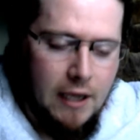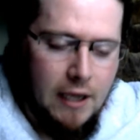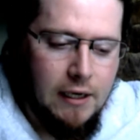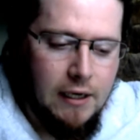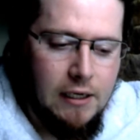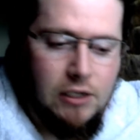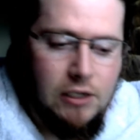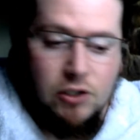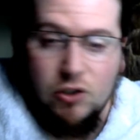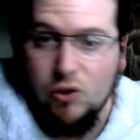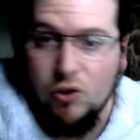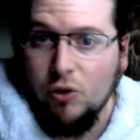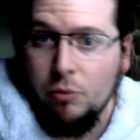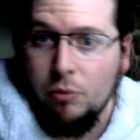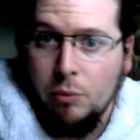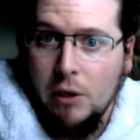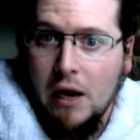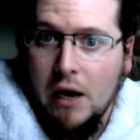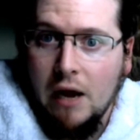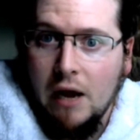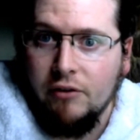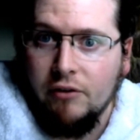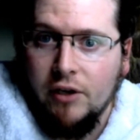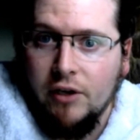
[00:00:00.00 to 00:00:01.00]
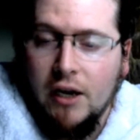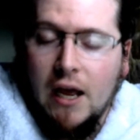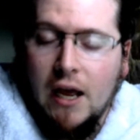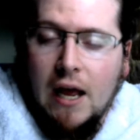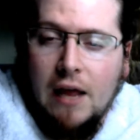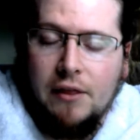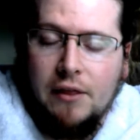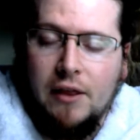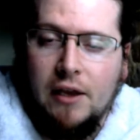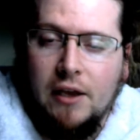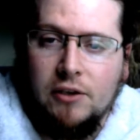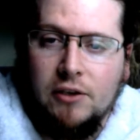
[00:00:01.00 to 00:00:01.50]
that he should be having
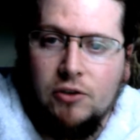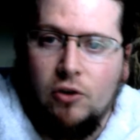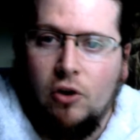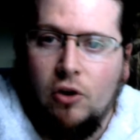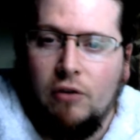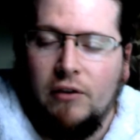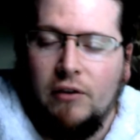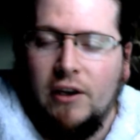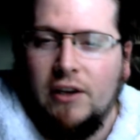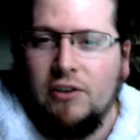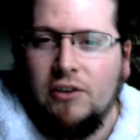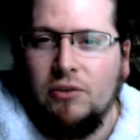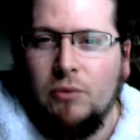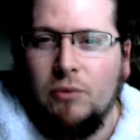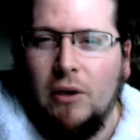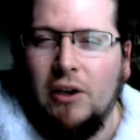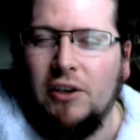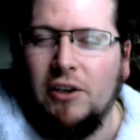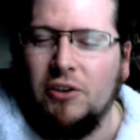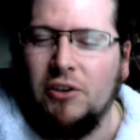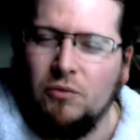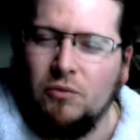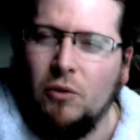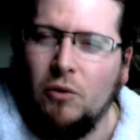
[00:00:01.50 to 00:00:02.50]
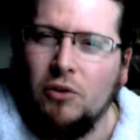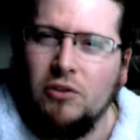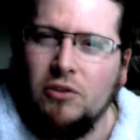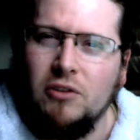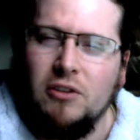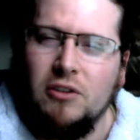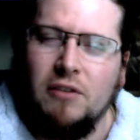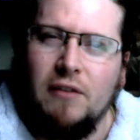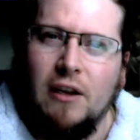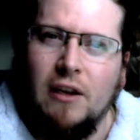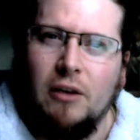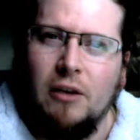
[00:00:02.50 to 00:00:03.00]
at that sort of age as well, and just
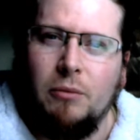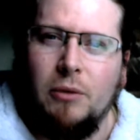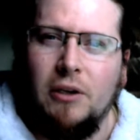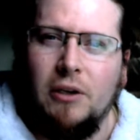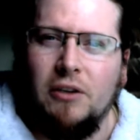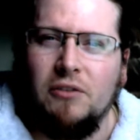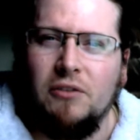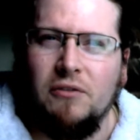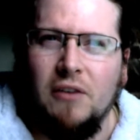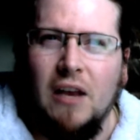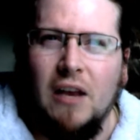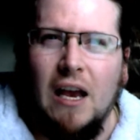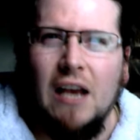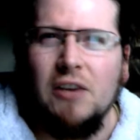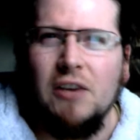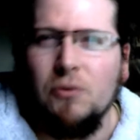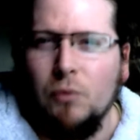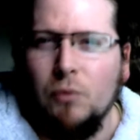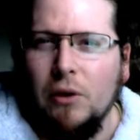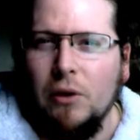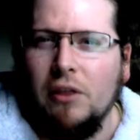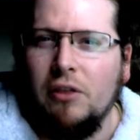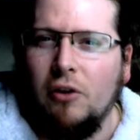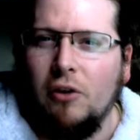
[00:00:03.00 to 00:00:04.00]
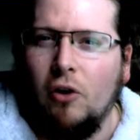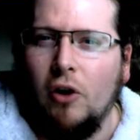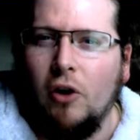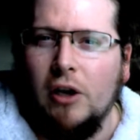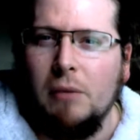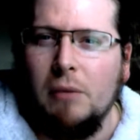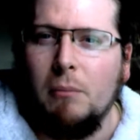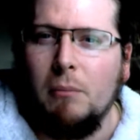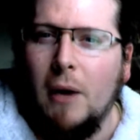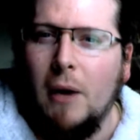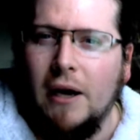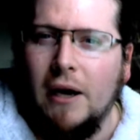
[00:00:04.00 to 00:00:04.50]
wasn't developing as we
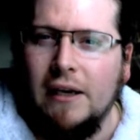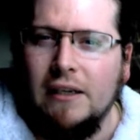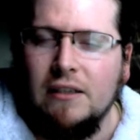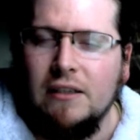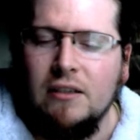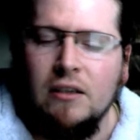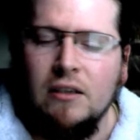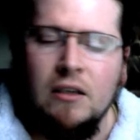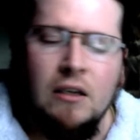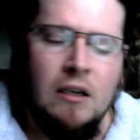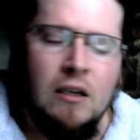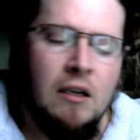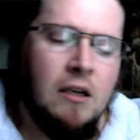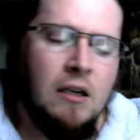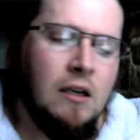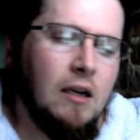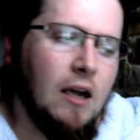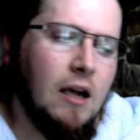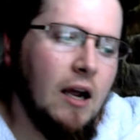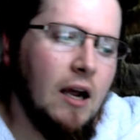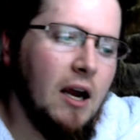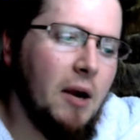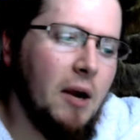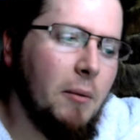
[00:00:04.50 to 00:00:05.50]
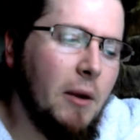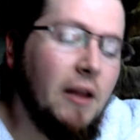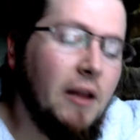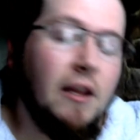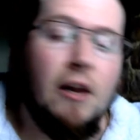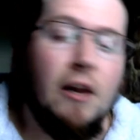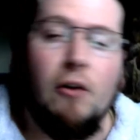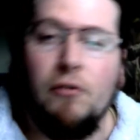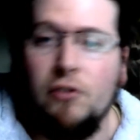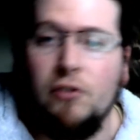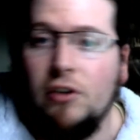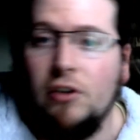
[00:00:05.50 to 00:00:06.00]
thought he might.
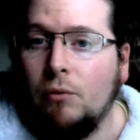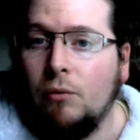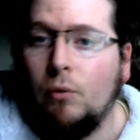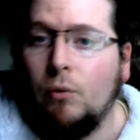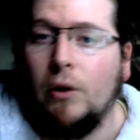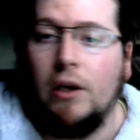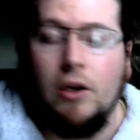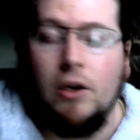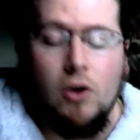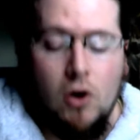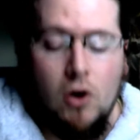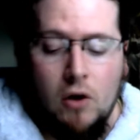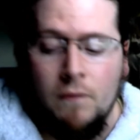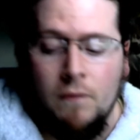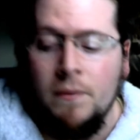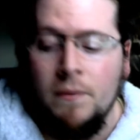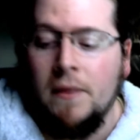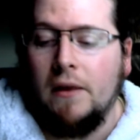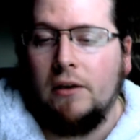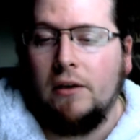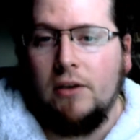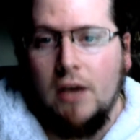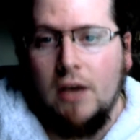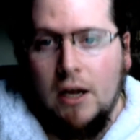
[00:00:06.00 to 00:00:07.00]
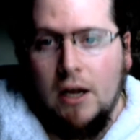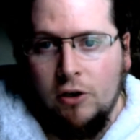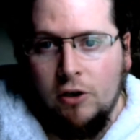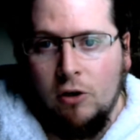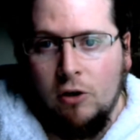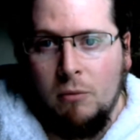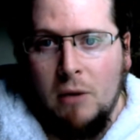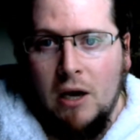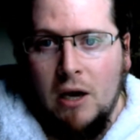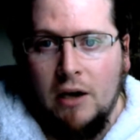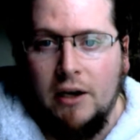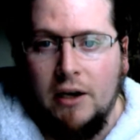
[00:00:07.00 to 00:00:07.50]
And then obviously we got
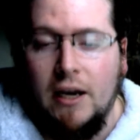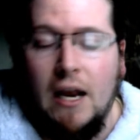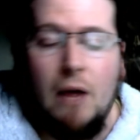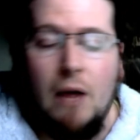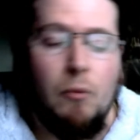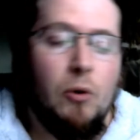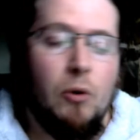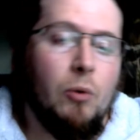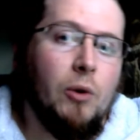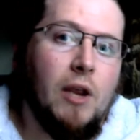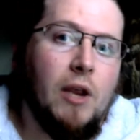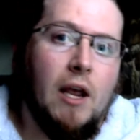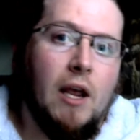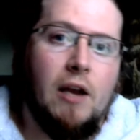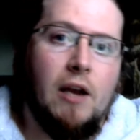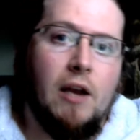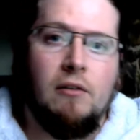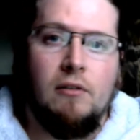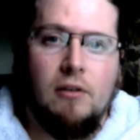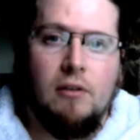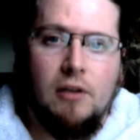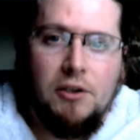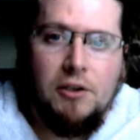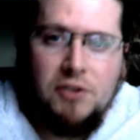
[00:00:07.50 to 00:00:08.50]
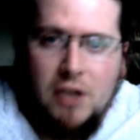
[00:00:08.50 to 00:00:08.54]
Sadio Mane, and we were getting